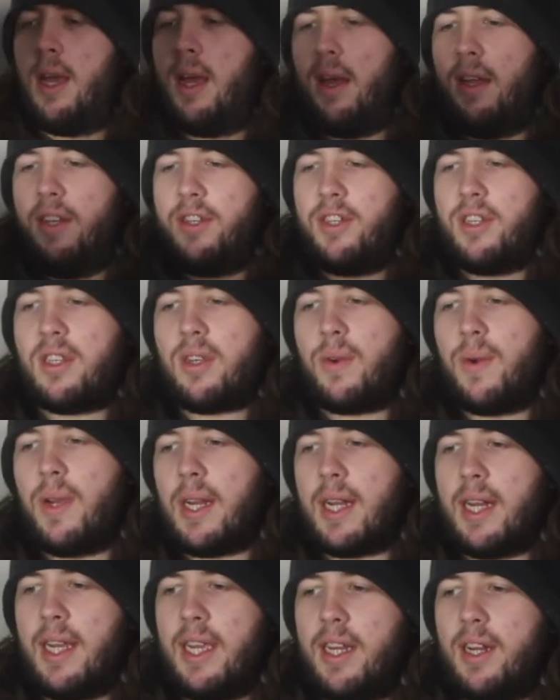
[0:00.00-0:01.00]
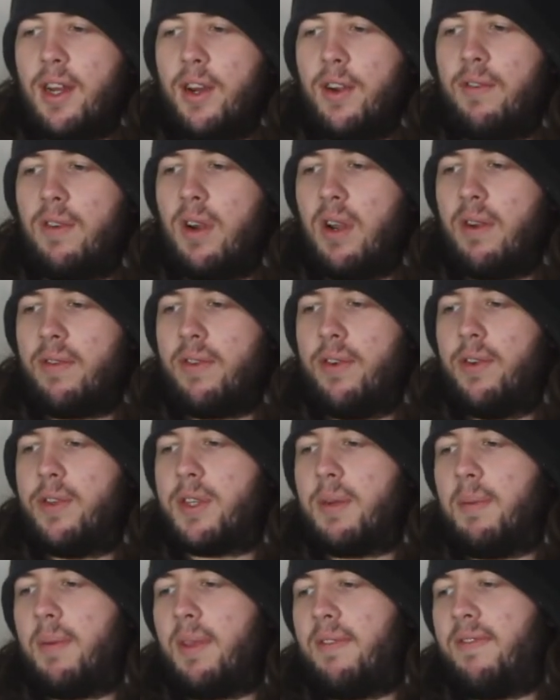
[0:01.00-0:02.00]
And just to quickly, you know, run through
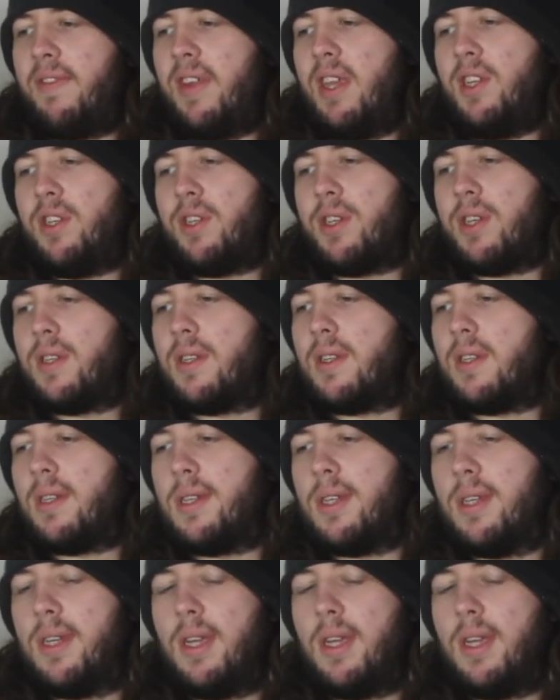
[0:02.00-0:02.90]
some of the features.